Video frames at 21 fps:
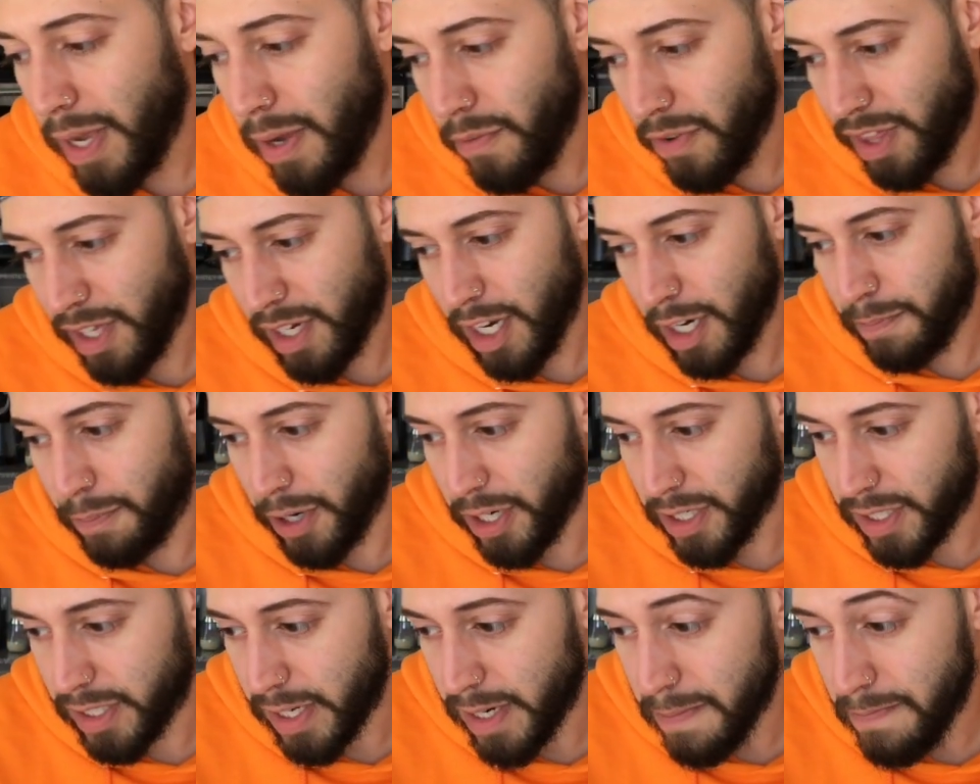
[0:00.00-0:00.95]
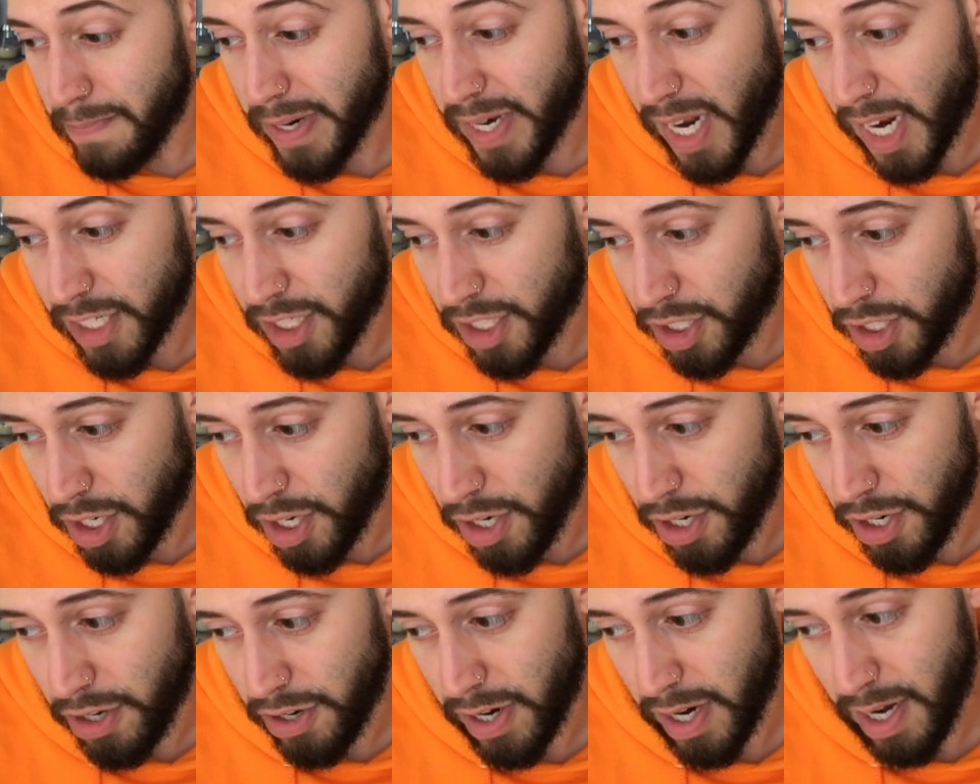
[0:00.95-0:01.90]
Being with a good person, but not
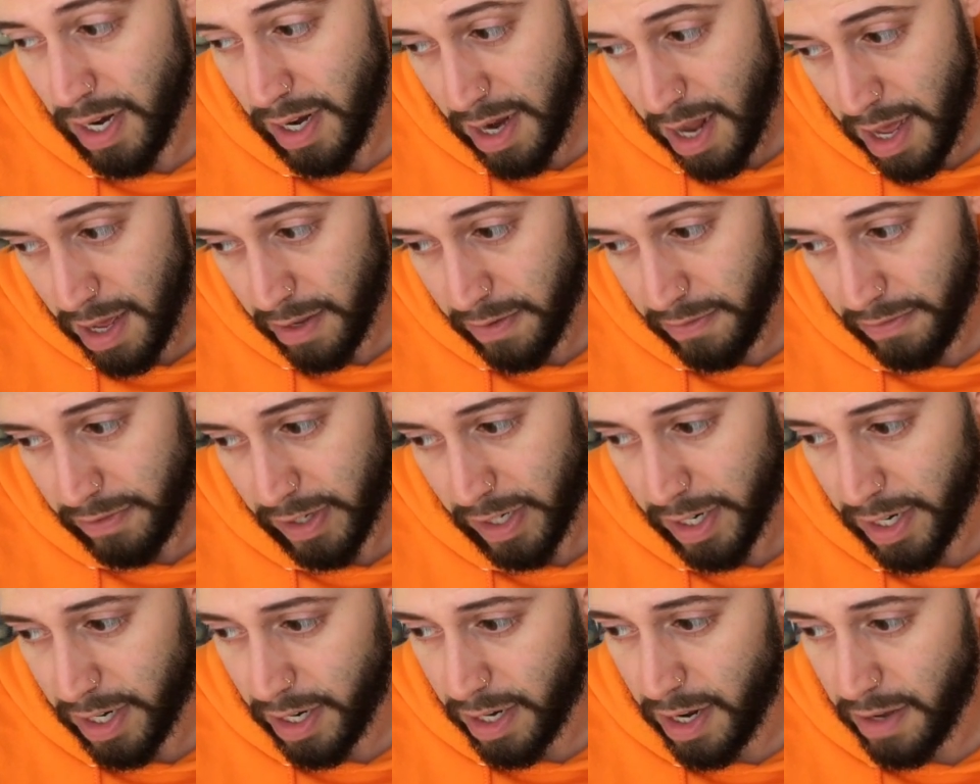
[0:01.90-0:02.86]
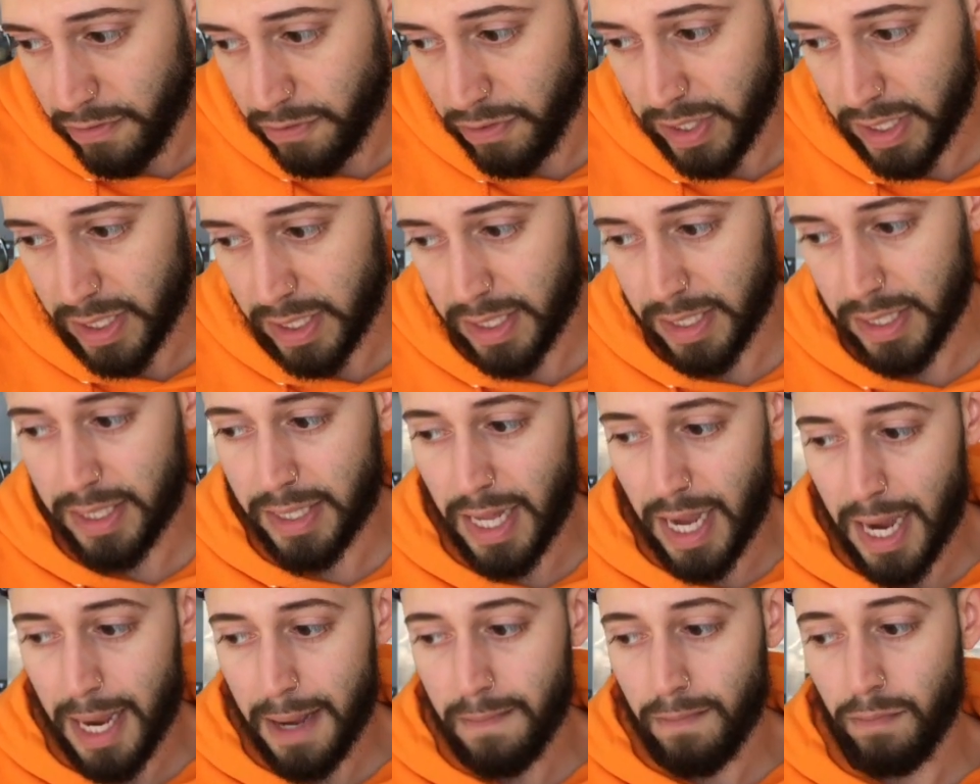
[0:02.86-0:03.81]
sure you're in love, good enough reason to
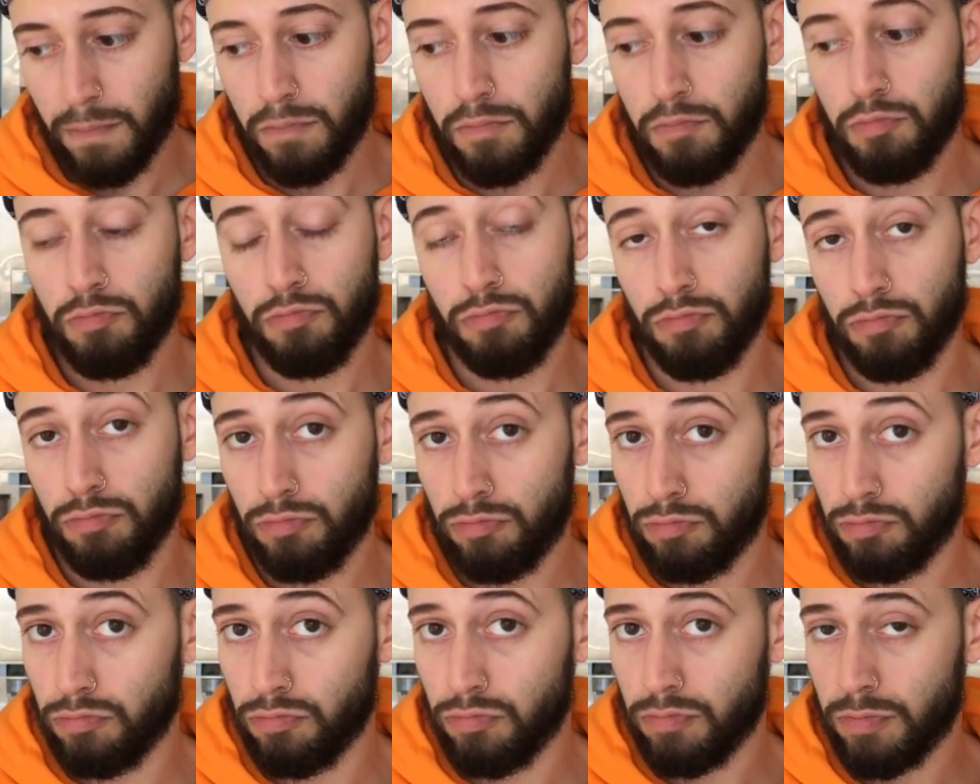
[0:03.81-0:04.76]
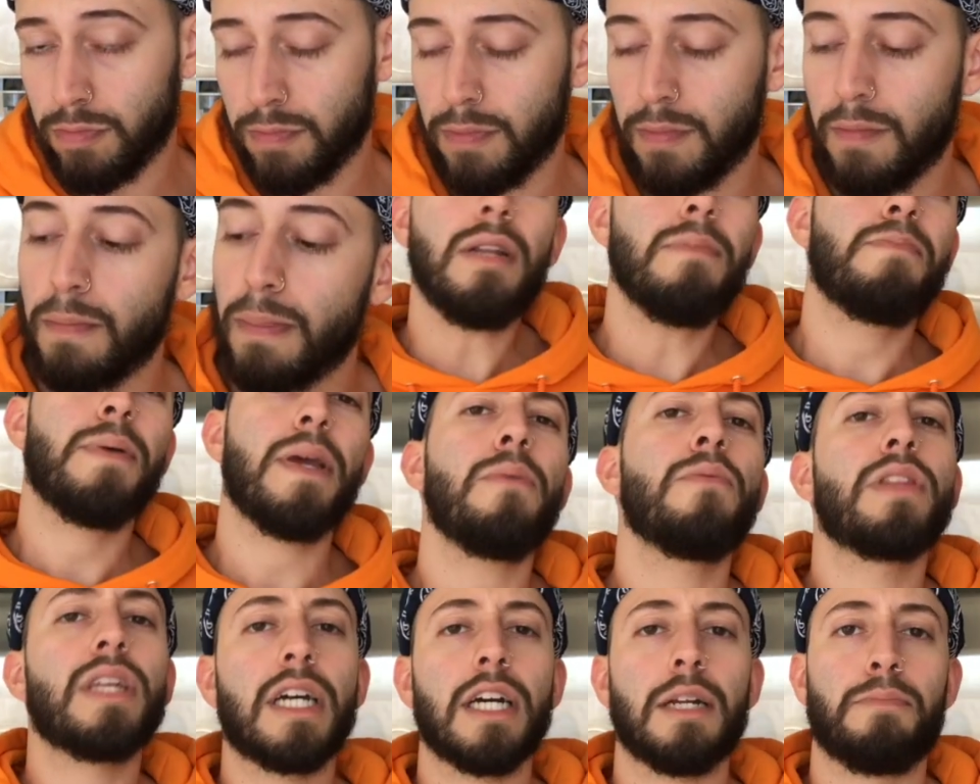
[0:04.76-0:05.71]
stay? You can
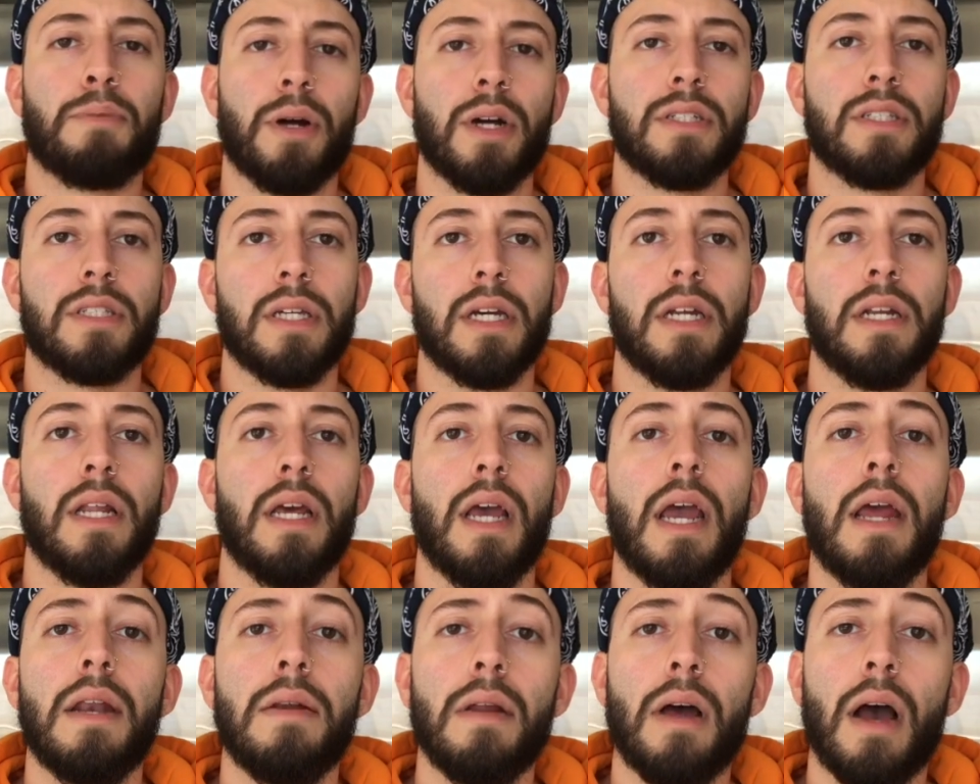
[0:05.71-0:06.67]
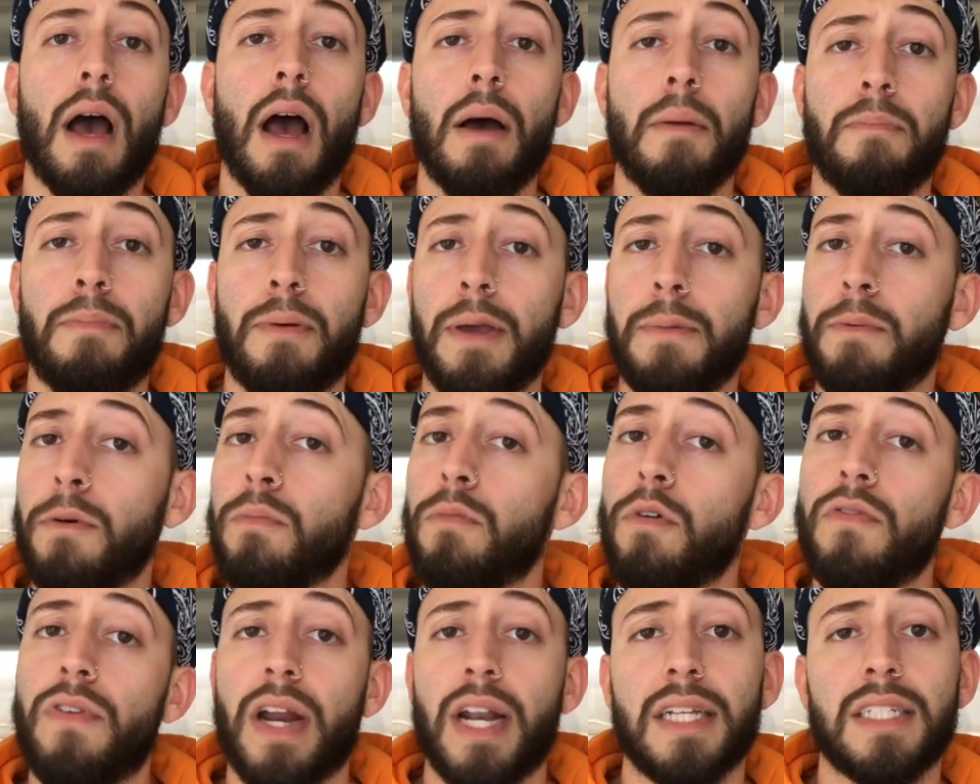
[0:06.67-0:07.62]
be with a good person, and
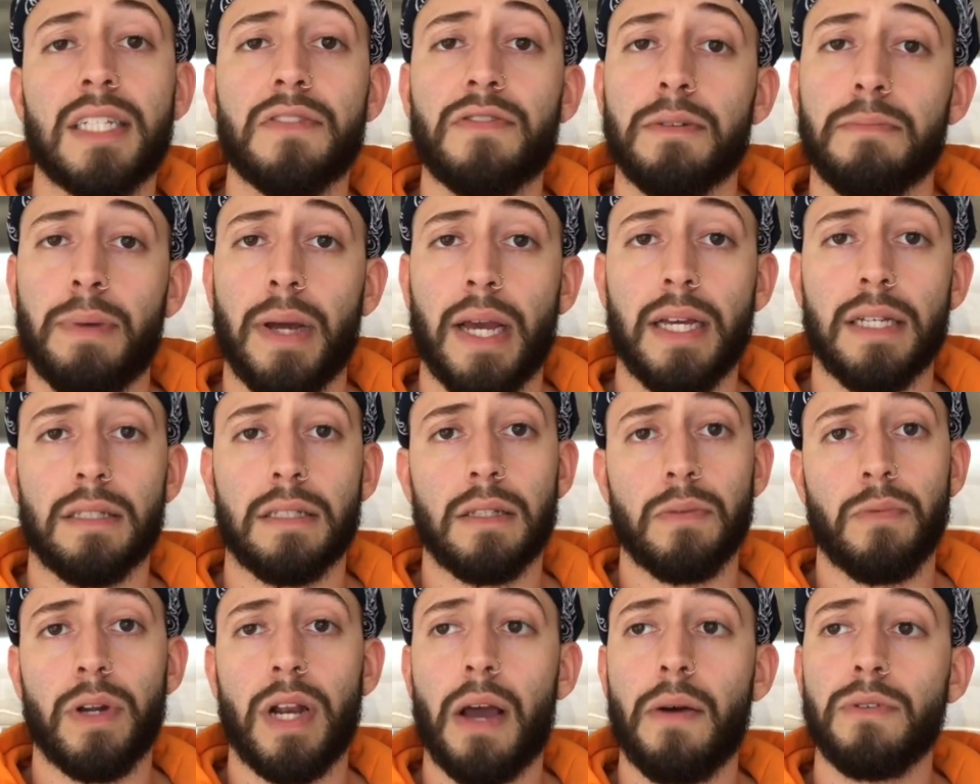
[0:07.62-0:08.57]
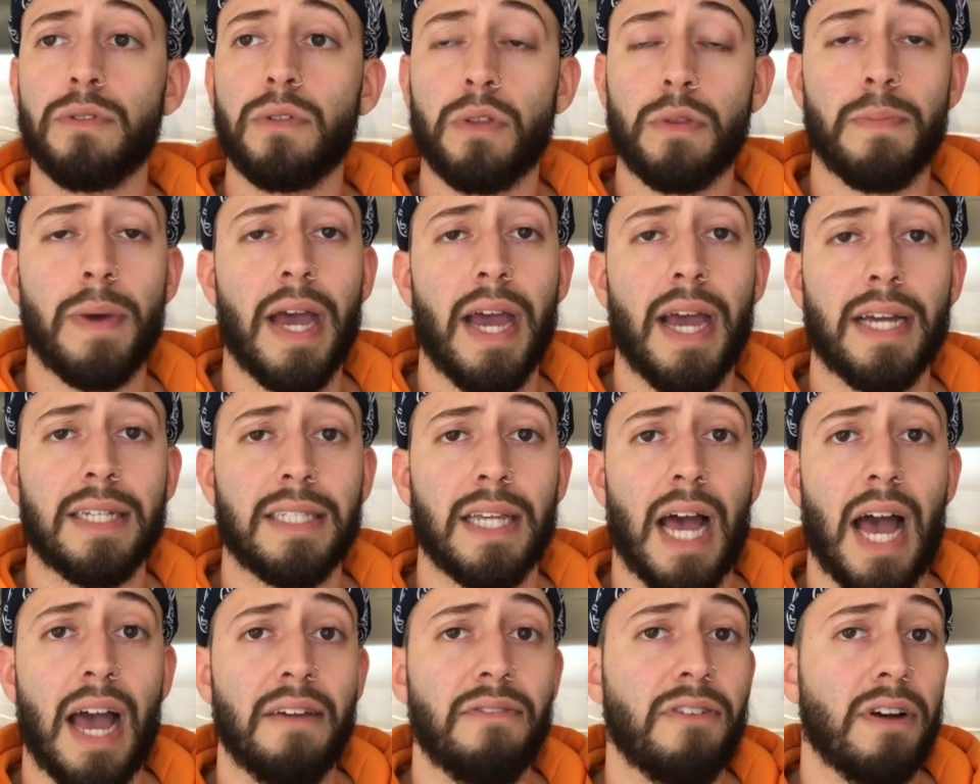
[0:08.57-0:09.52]
people move at a different pace. When I was with my
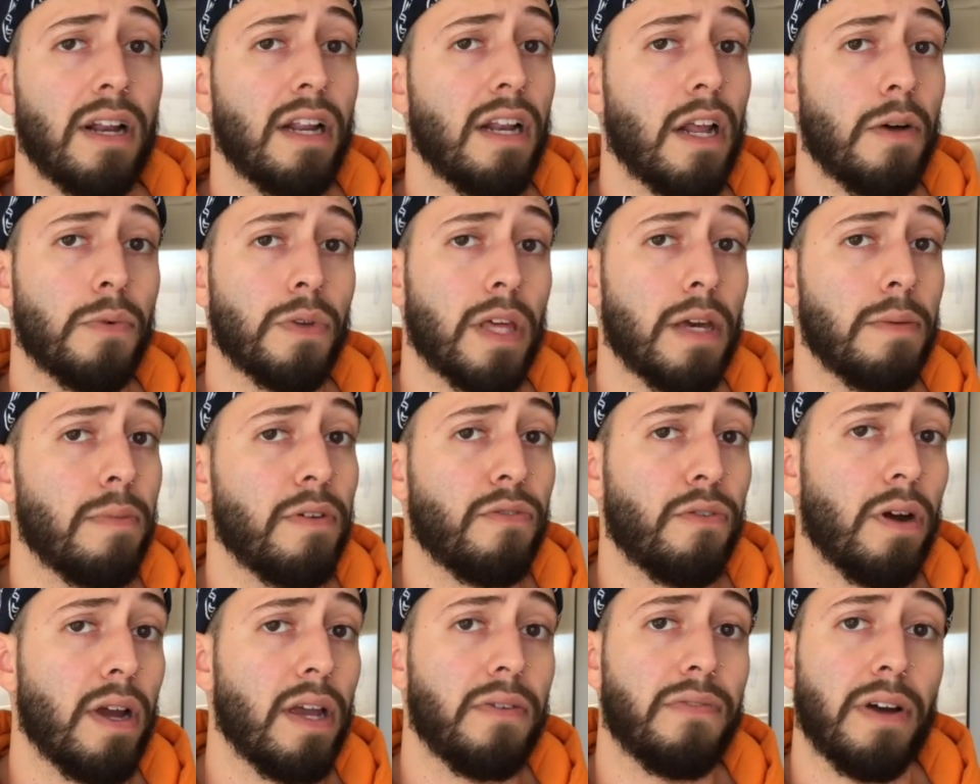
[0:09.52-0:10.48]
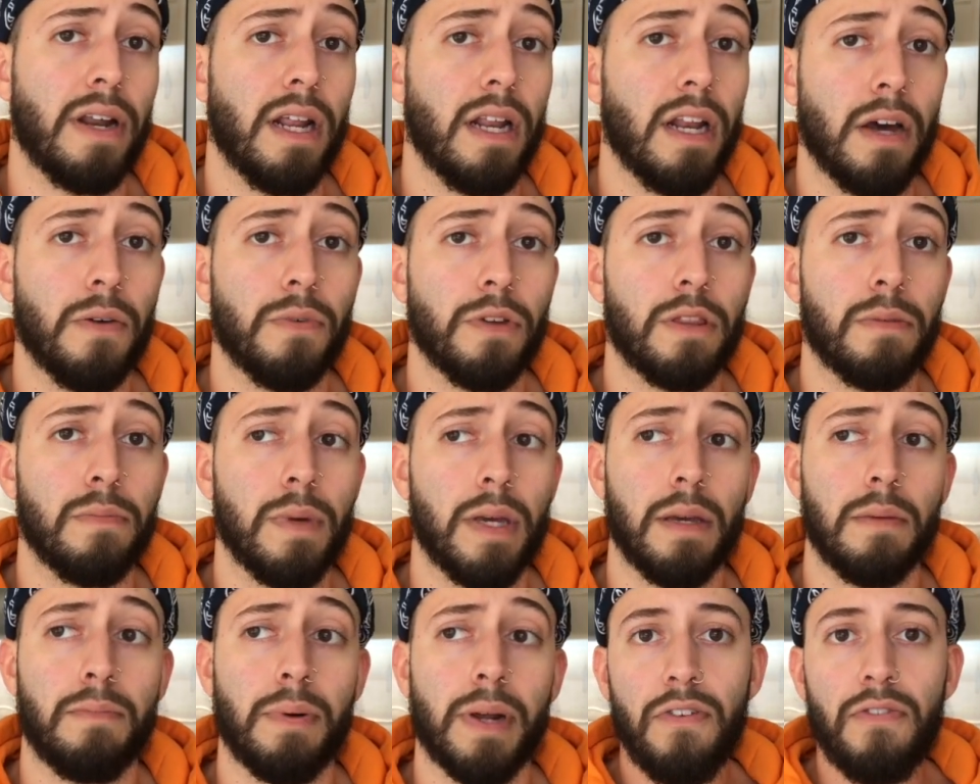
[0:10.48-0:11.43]
ex, I fell in love with him before he fell in love with
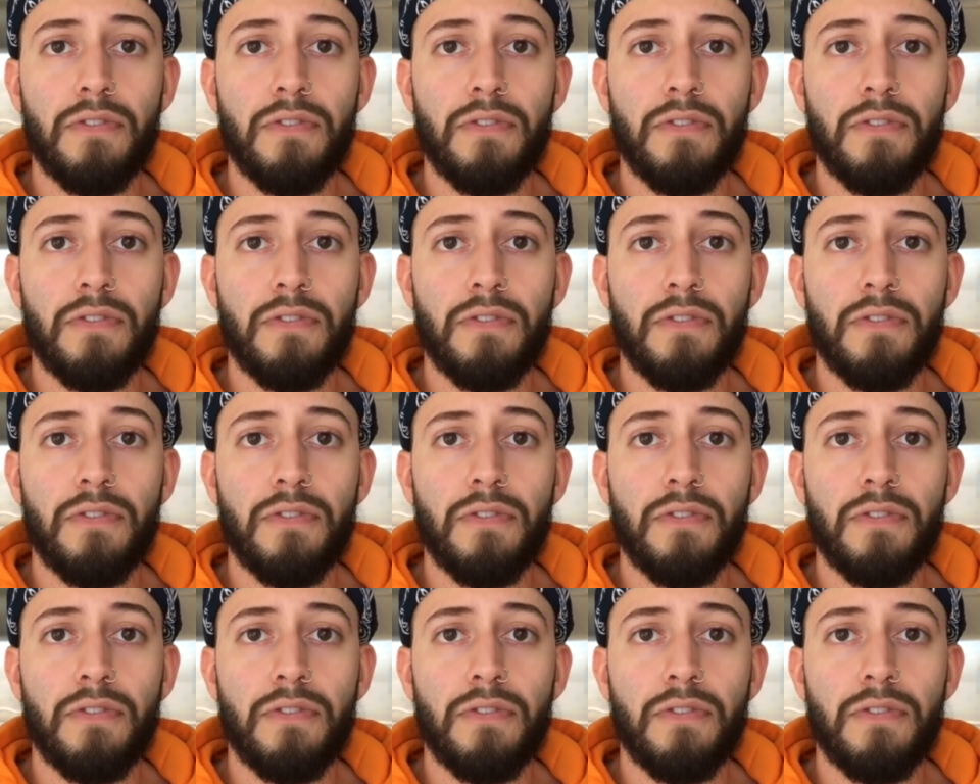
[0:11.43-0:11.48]
me.